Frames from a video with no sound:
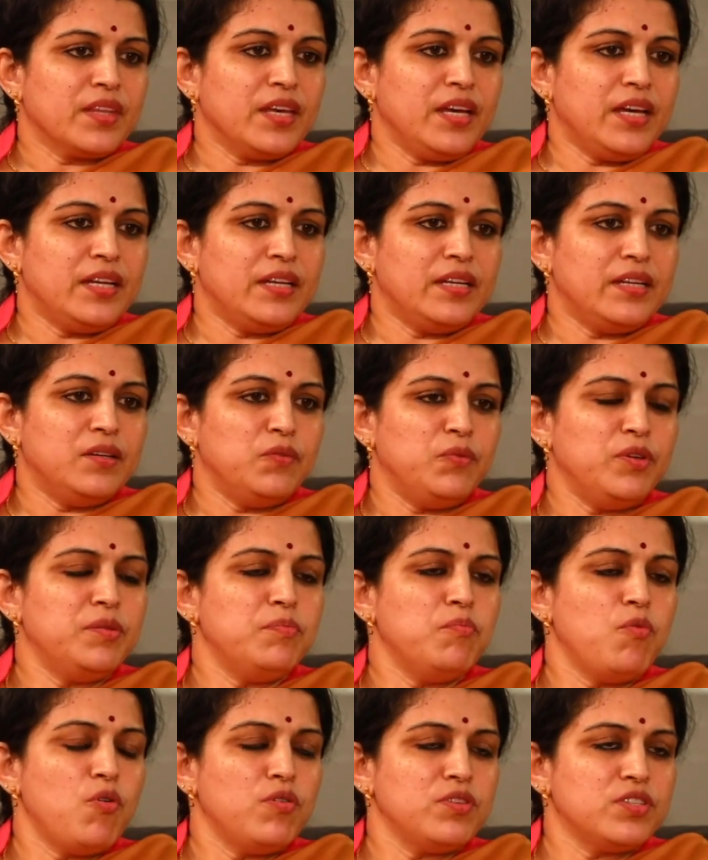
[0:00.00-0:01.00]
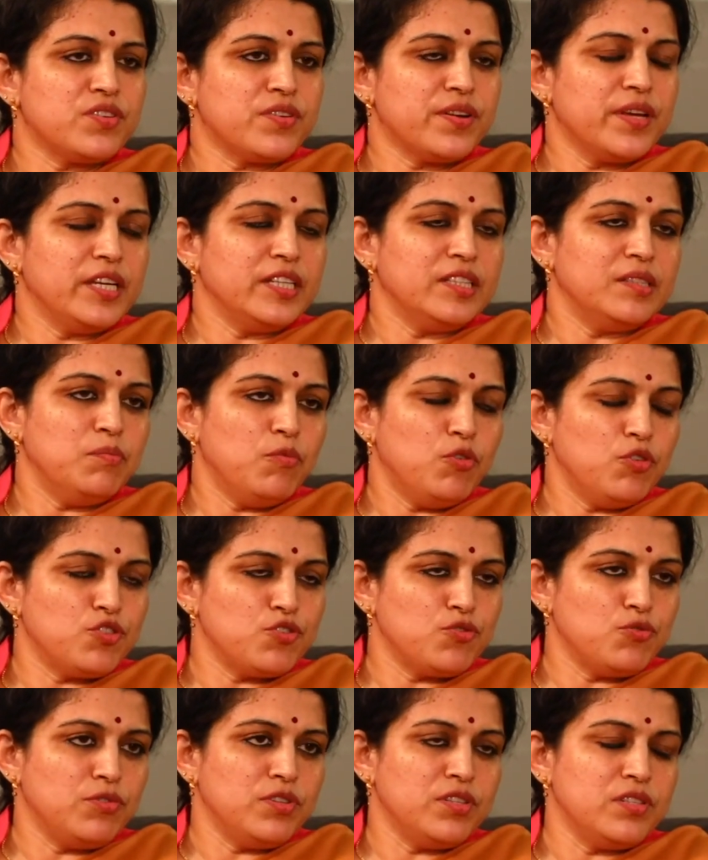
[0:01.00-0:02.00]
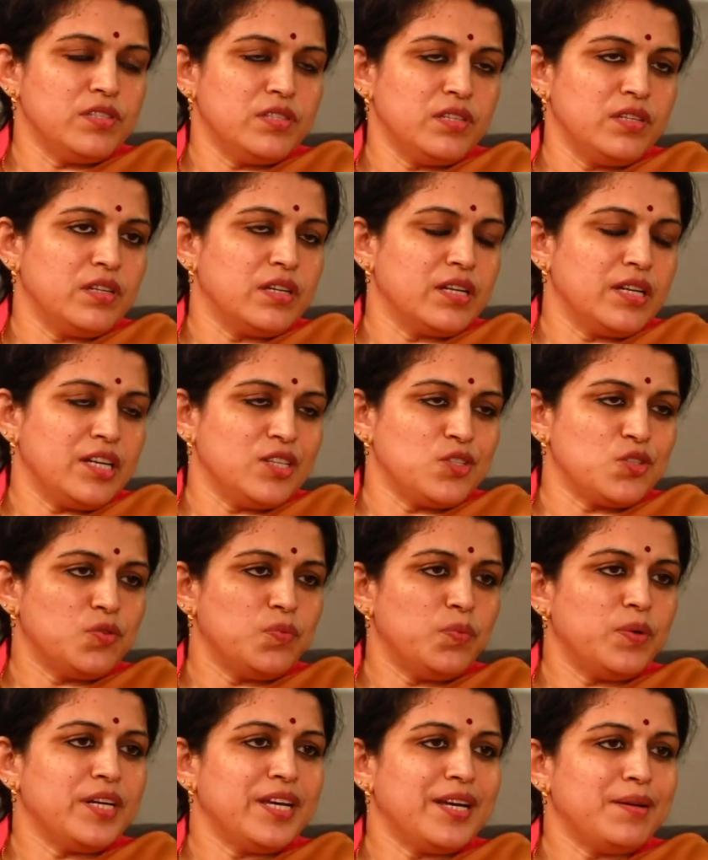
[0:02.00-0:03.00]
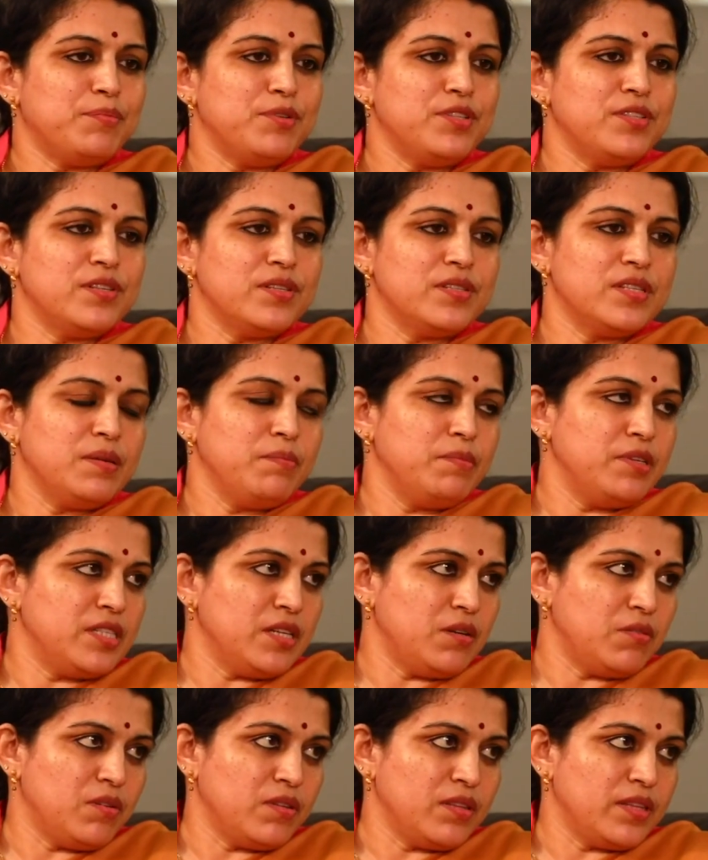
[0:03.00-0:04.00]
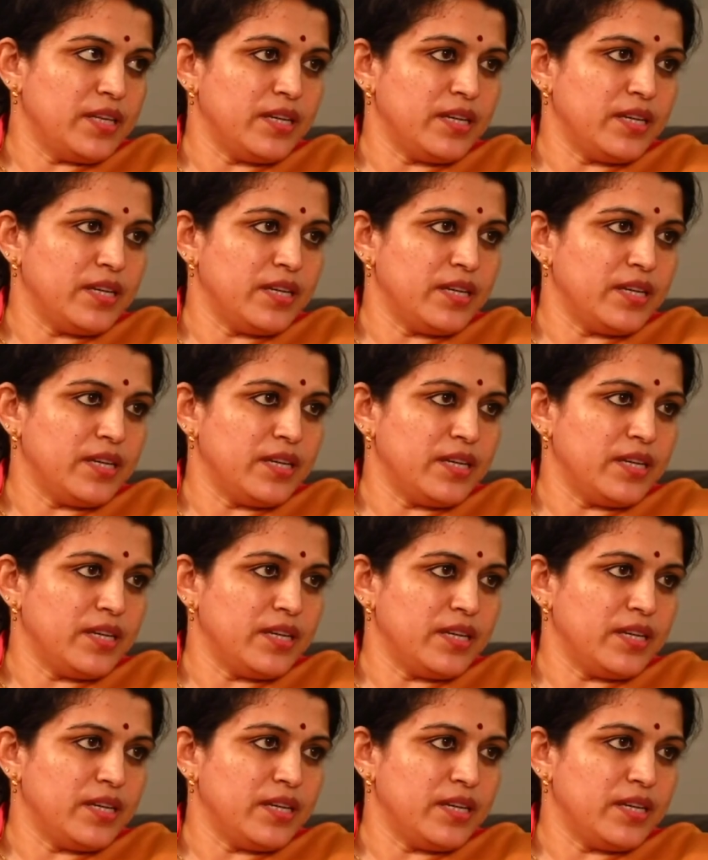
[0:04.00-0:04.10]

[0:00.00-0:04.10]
And with more strength, more students in classroom, what happens is they miss out on